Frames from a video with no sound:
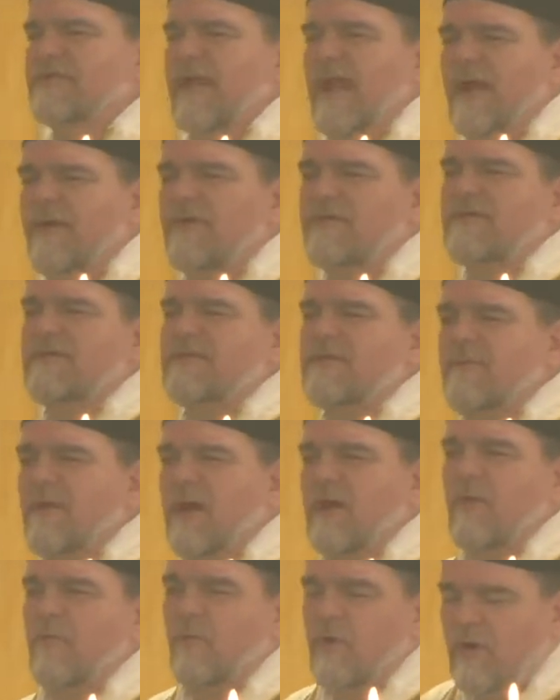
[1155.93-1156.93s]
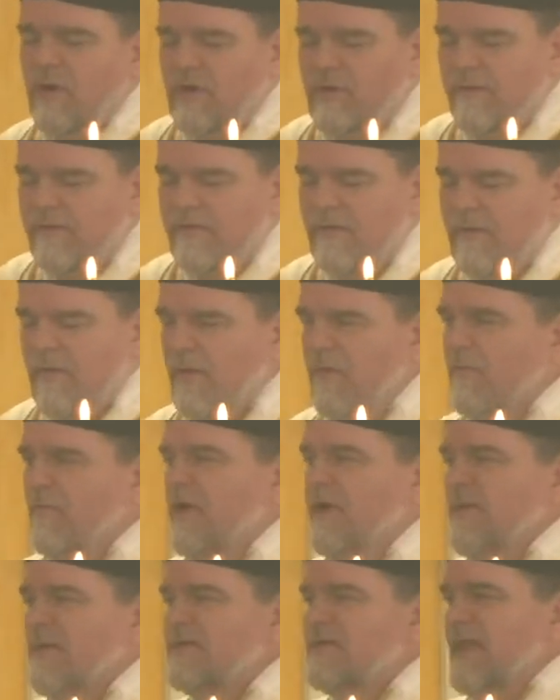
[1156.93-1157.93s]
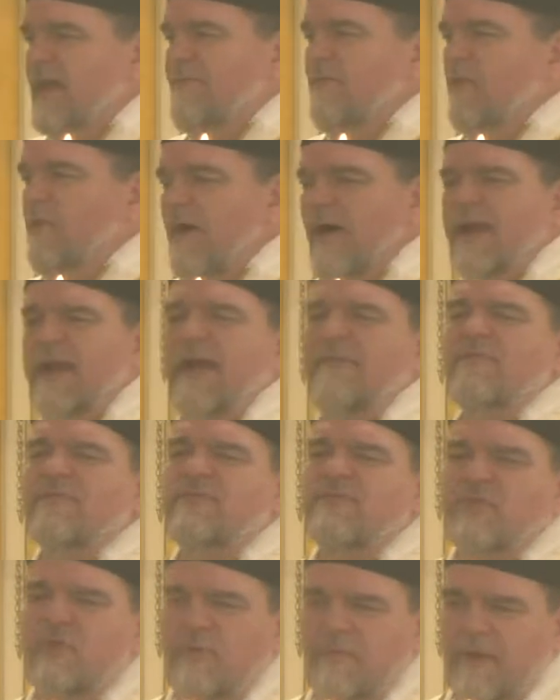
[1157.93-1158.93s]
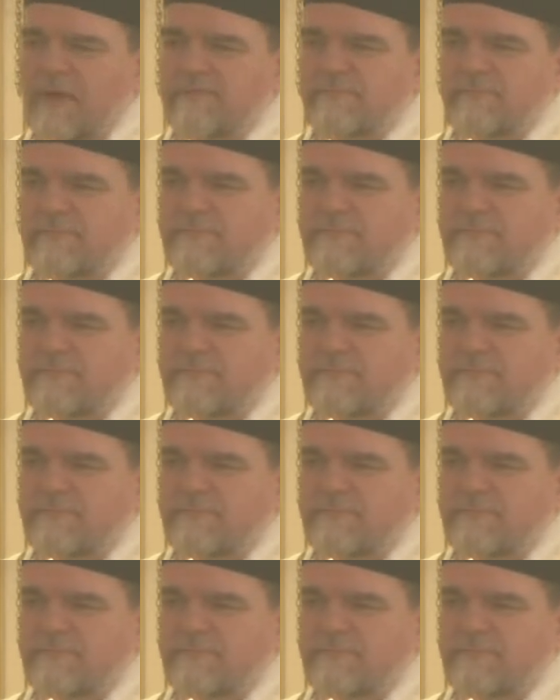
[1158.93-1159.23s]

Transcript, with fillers: and heresies of the modern world, we must everyone have a summa.